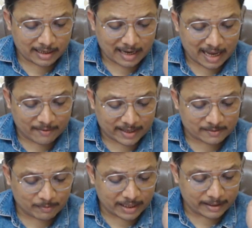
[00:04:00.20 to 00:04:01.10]
I have
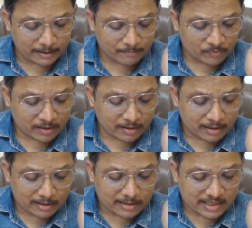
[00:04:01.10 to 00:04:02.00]
explained
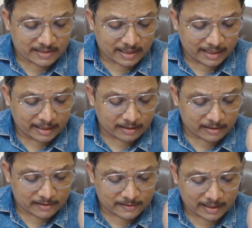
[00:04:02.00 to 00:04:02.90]
discrete
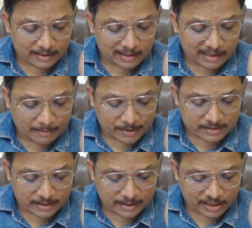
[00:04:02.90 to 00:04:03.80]
signal
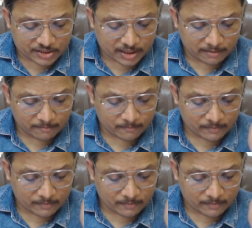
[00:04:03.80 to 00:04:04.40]
representation,